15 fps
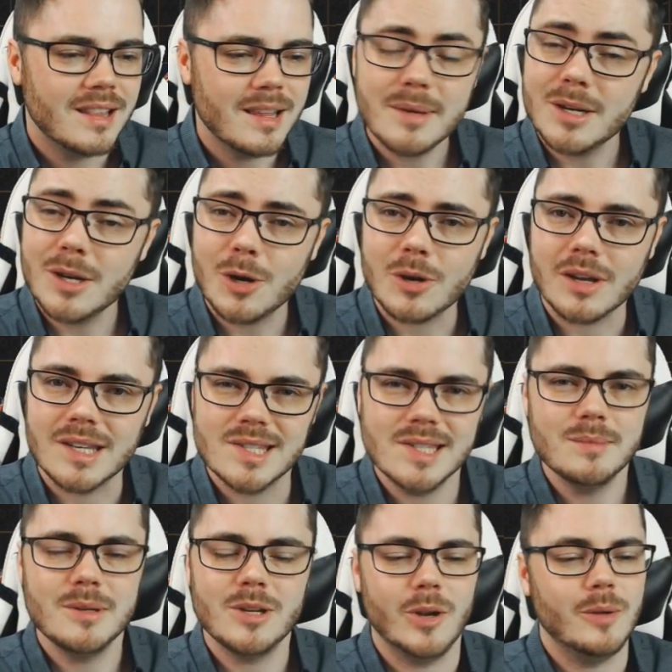let me know, guys,
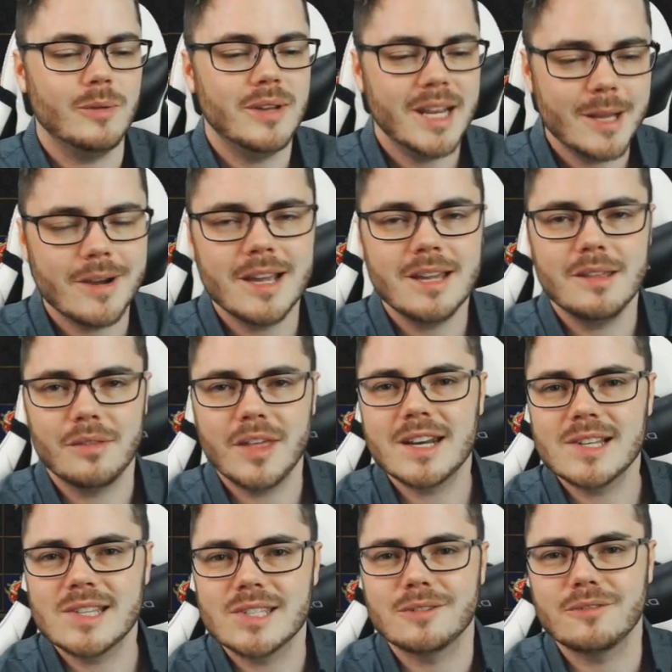let me know. Anyway,
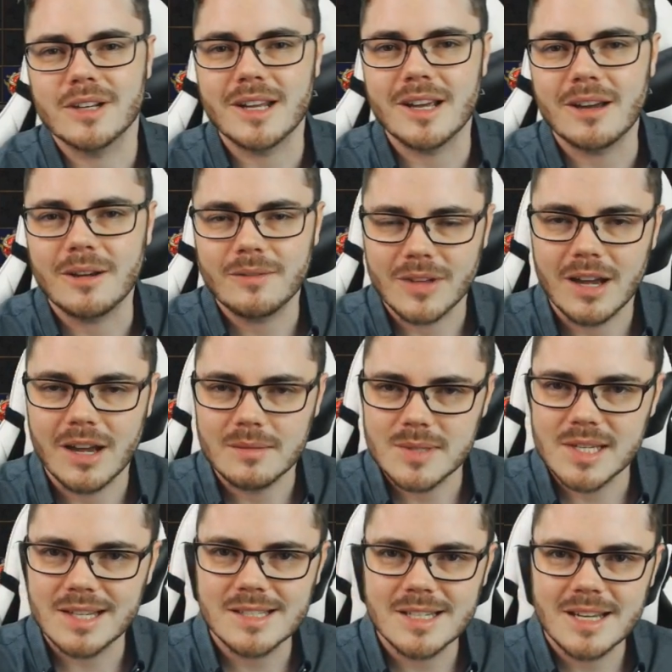that is it for now. I'm
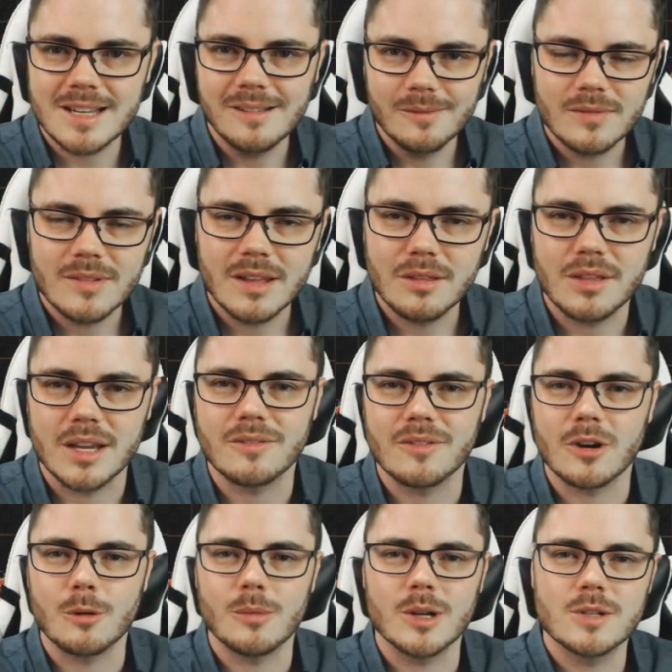ZiggyD, and thank you
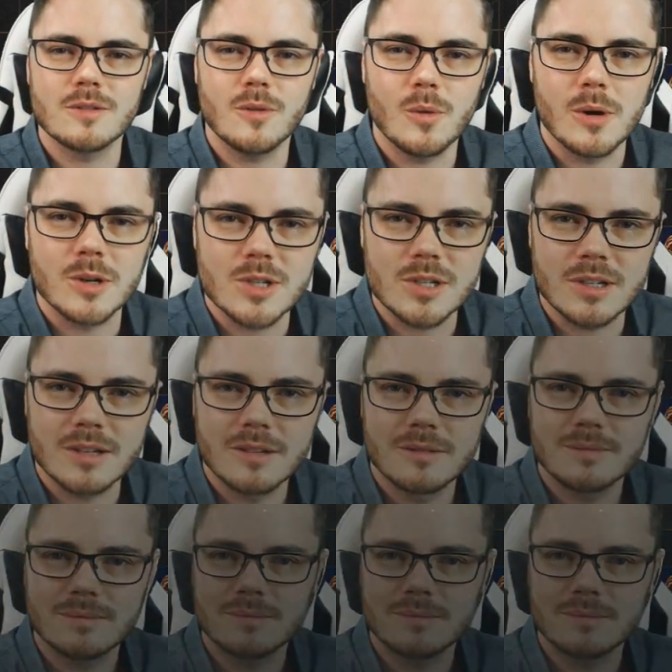very much for watching.